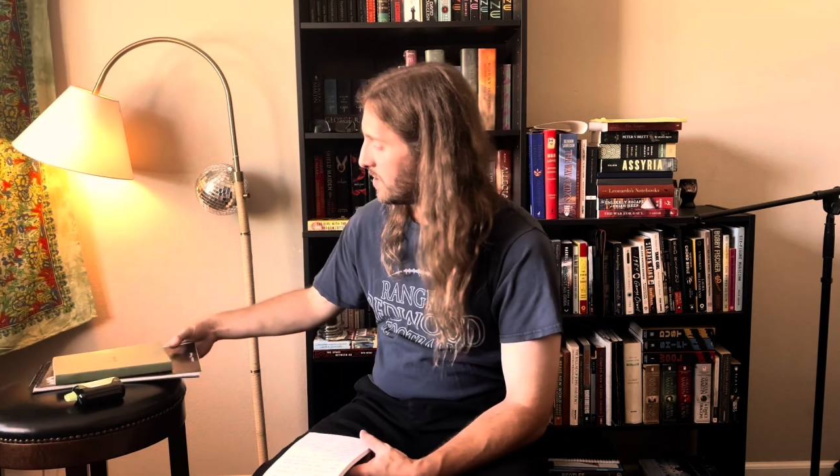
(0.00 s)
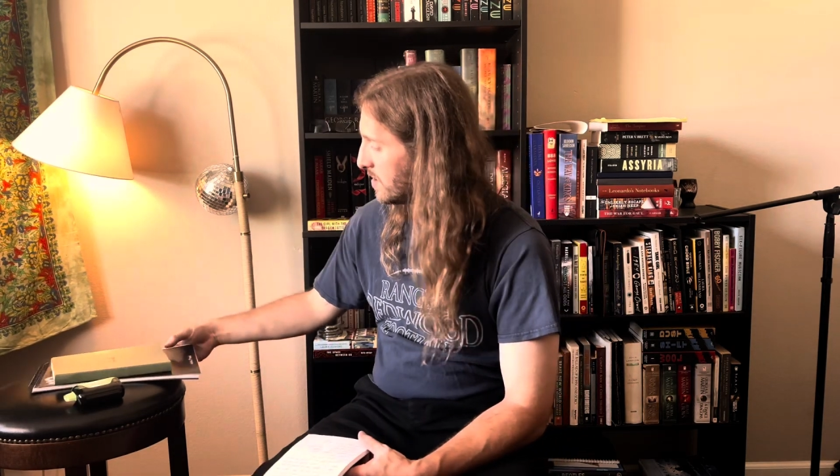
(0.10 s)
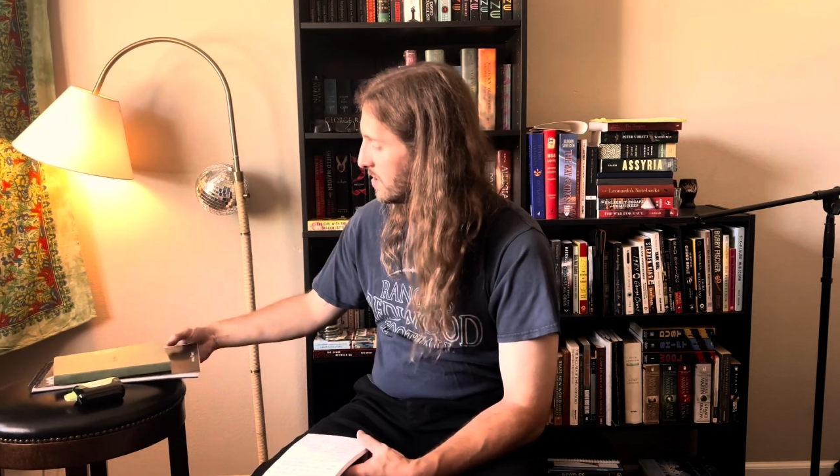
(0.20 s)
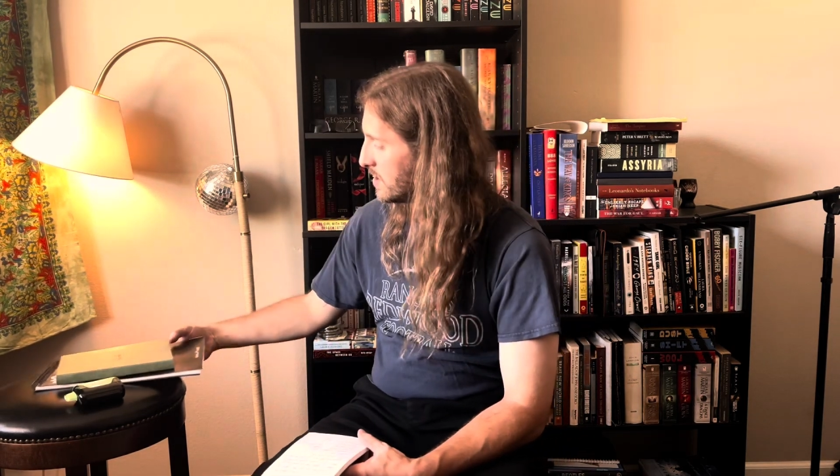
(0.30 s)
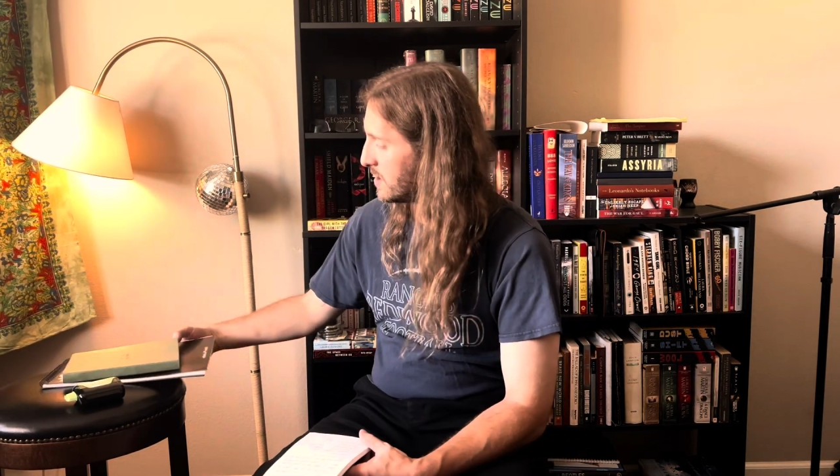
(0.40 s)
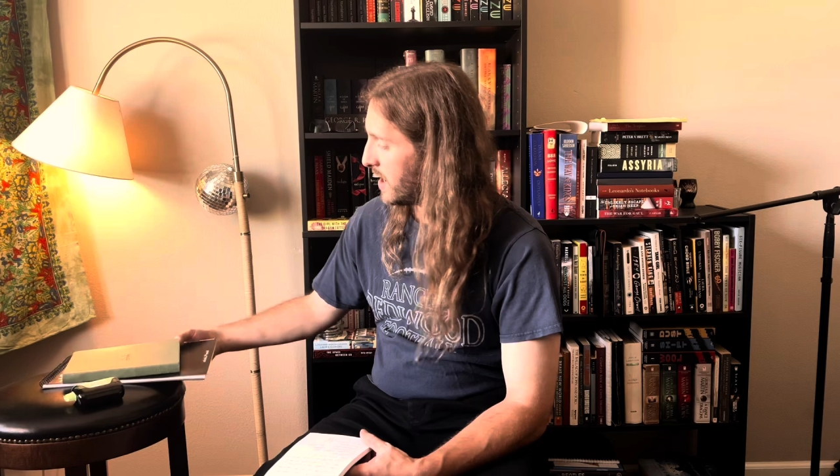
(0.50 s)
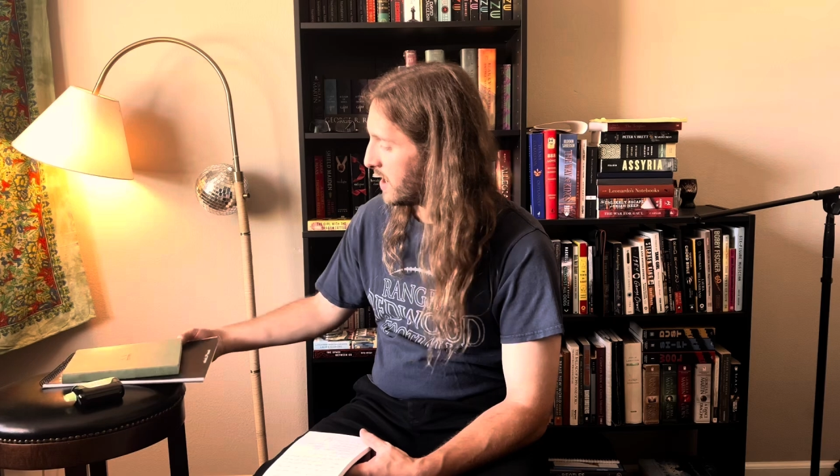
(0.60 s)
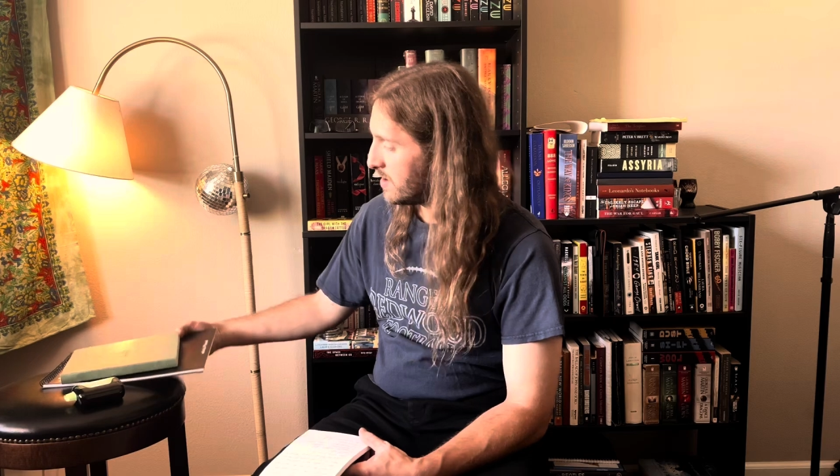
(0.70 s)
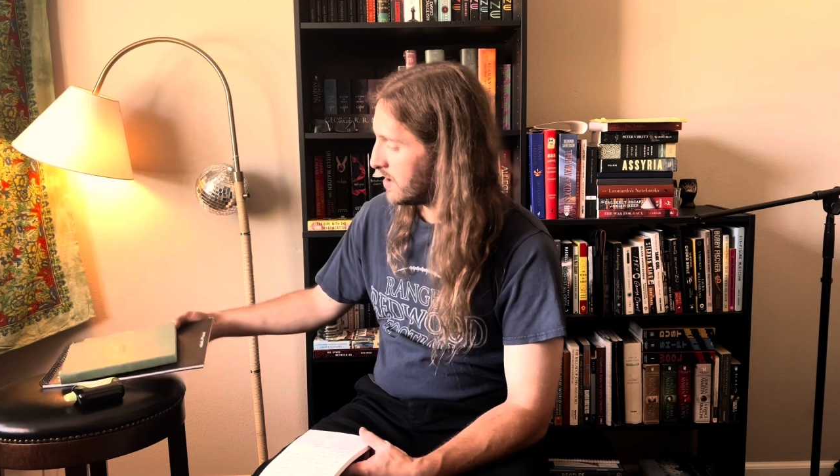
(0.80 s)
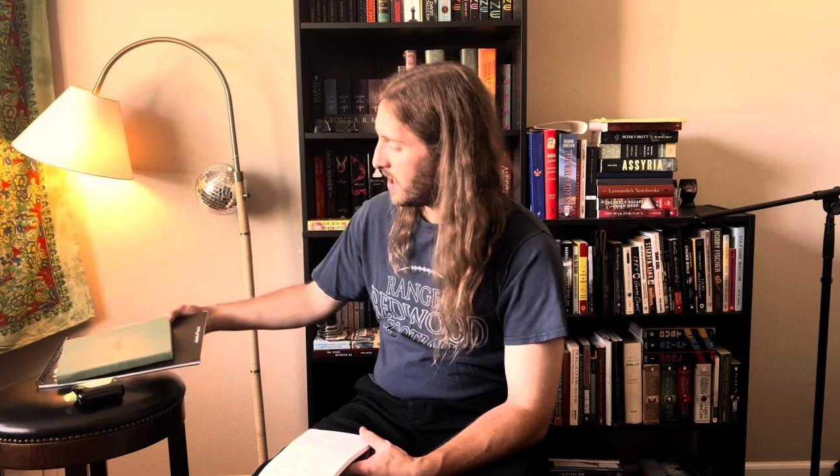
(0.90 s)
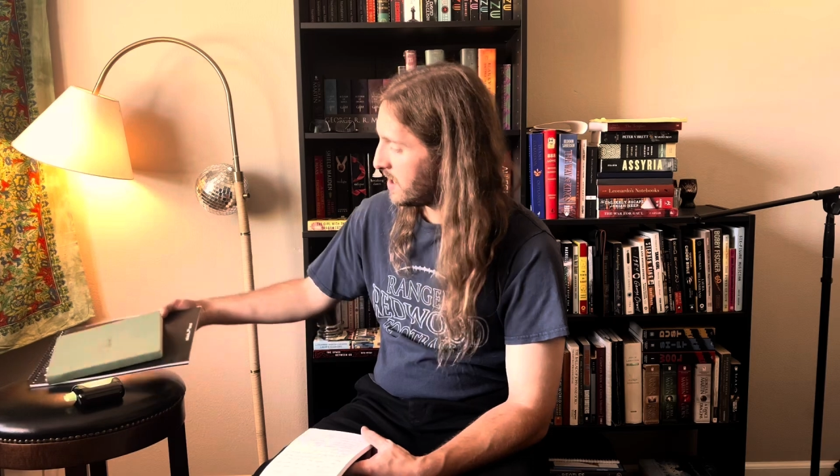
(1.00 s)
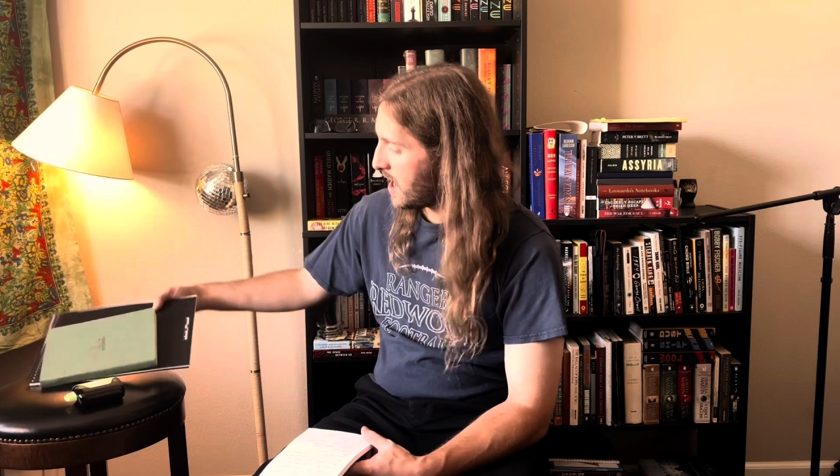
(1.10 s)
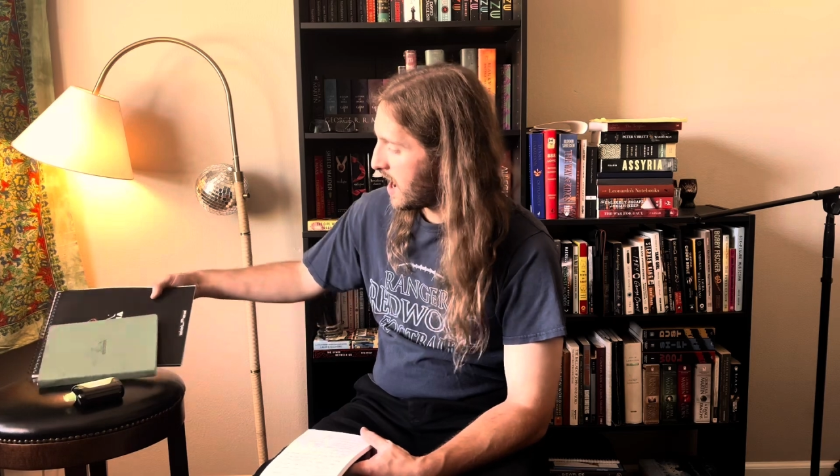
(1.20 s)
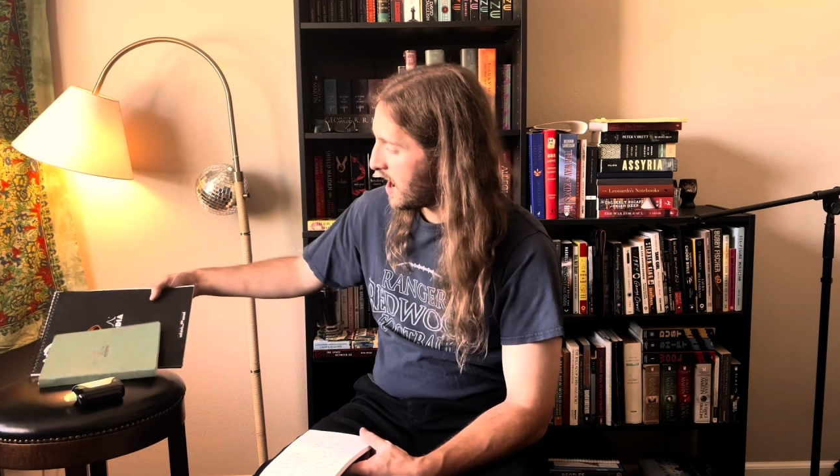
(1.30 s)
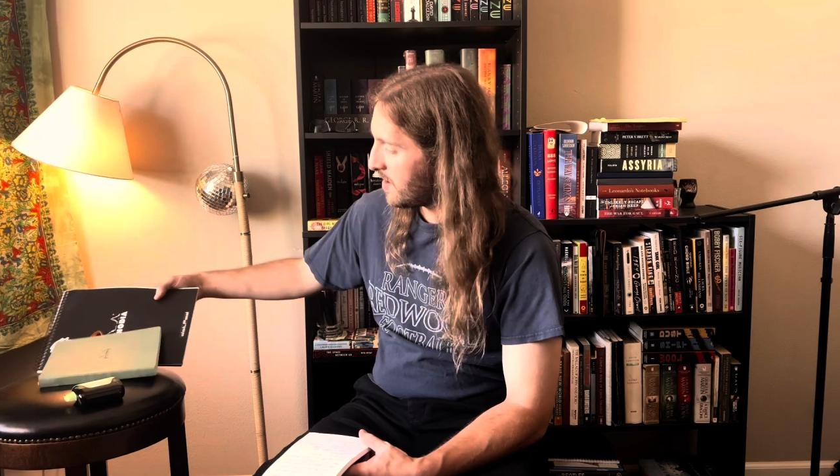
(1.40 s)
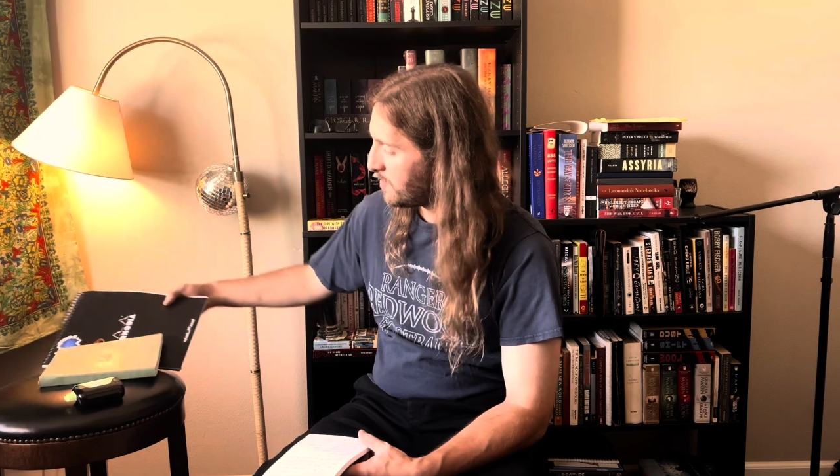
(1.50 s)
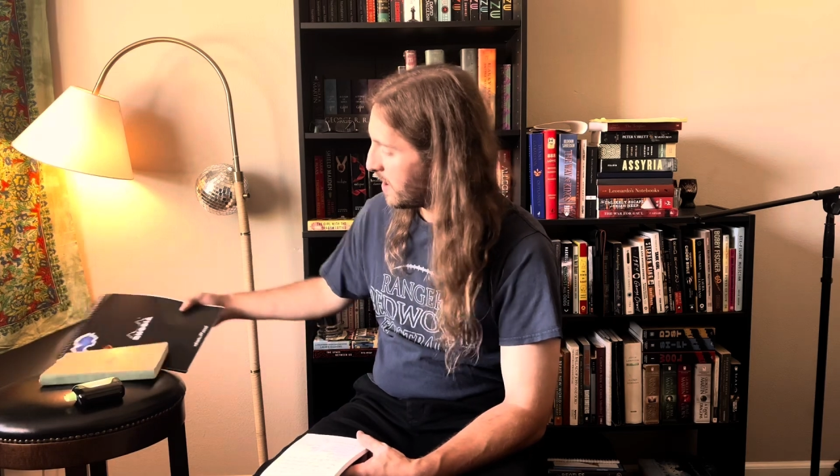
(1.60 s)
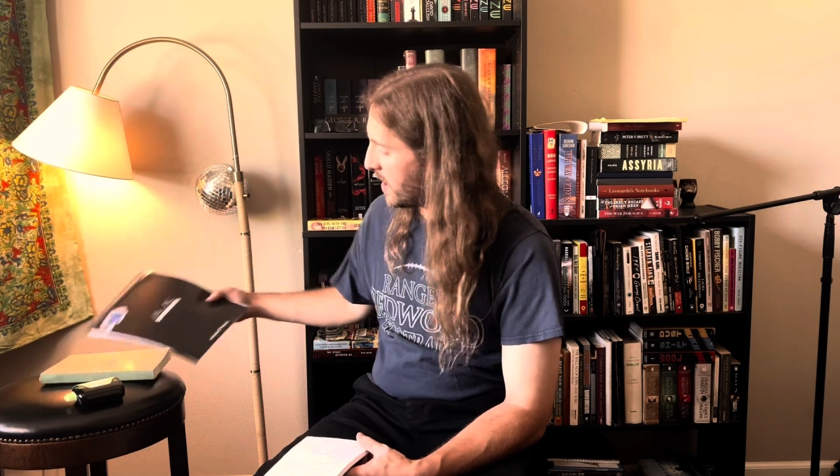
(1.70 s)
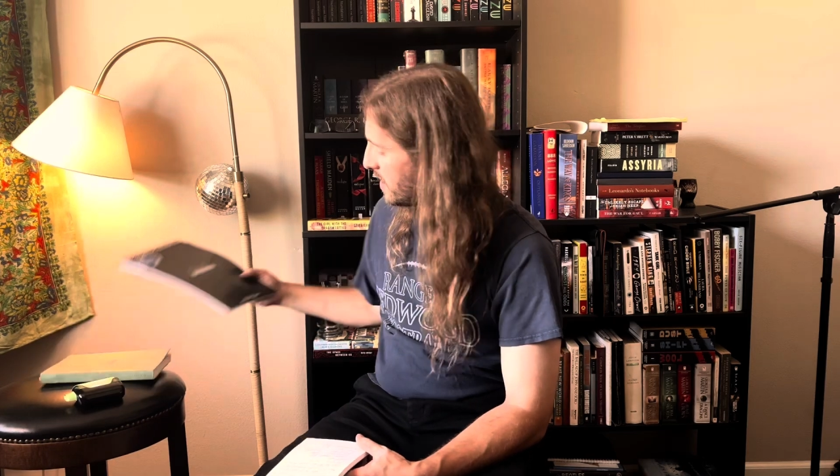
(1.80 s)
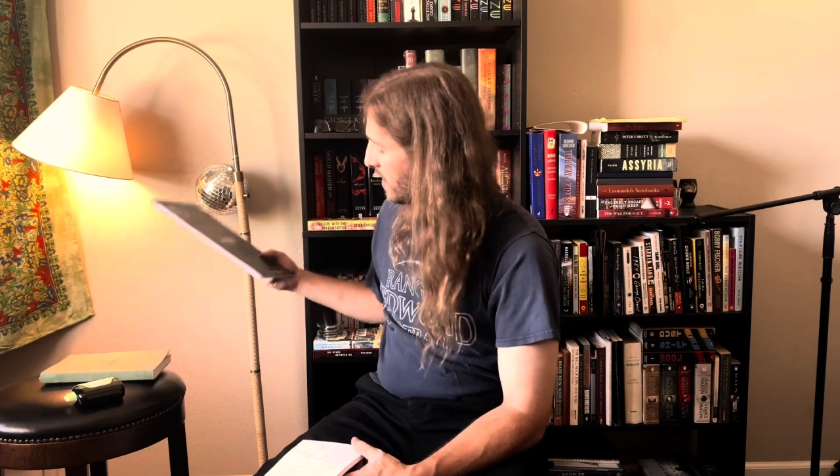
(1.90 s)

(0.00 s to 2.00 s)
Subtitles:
your standard 8.5 by